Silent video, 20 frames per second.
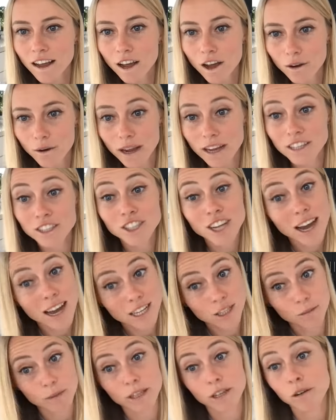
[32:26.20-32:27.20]
Okay,
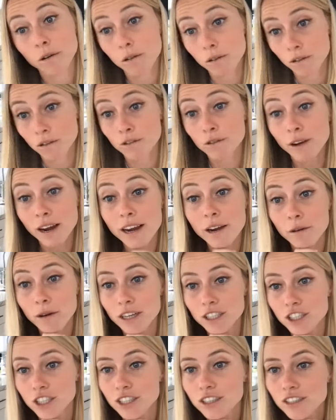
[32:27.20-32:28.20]
Jasmine, great
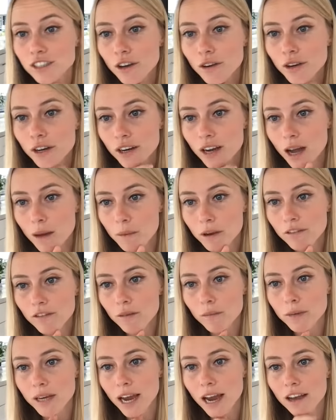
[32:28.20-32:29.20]
question. So you're coming
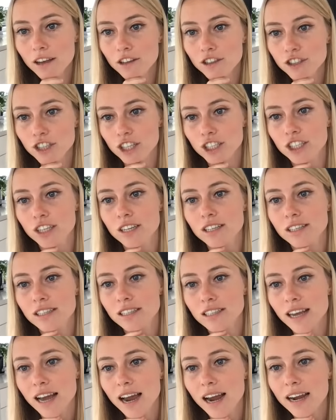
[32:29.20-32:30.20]
from calorie restriction and
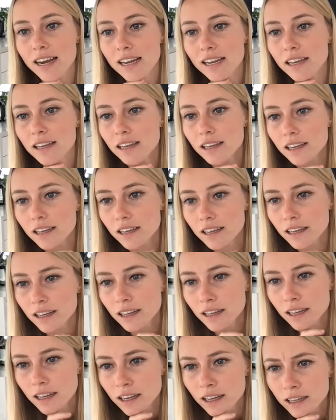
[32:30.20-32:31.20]
satiety
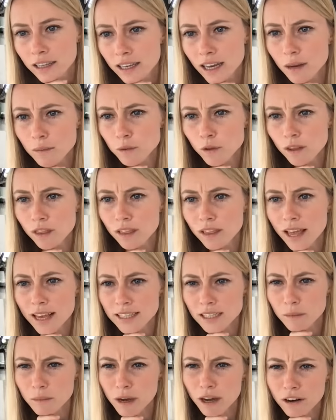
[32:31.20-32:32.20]
comes with
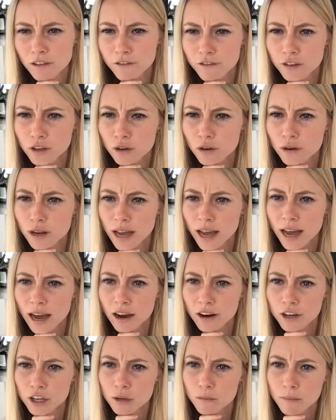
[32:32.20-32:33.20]
less amount of food.
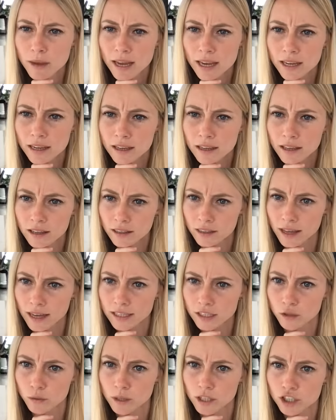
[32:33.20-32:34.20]
How do you make
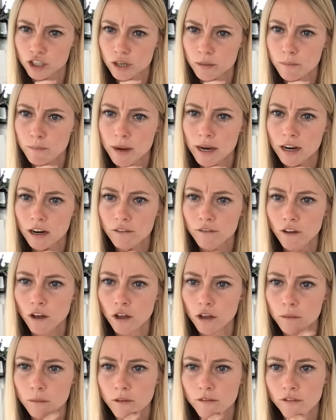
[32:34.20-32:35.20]
that switch to bigger
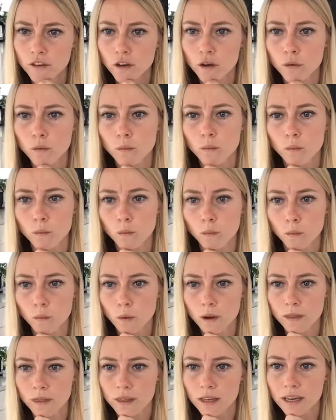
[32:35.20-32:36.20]
volume of food
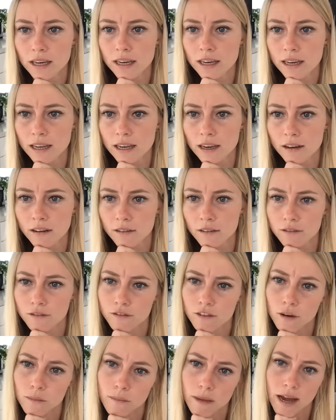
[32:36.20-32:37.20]
with eating
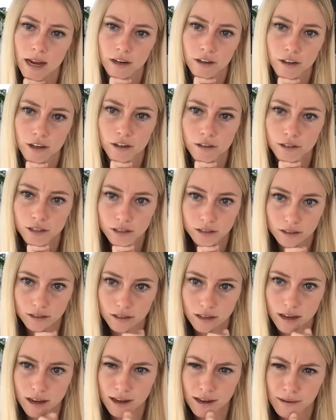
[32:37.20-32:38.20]
for macros?
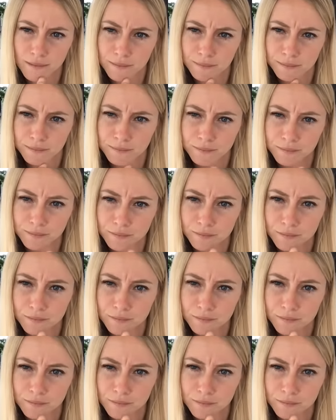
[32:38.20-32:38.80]
Um,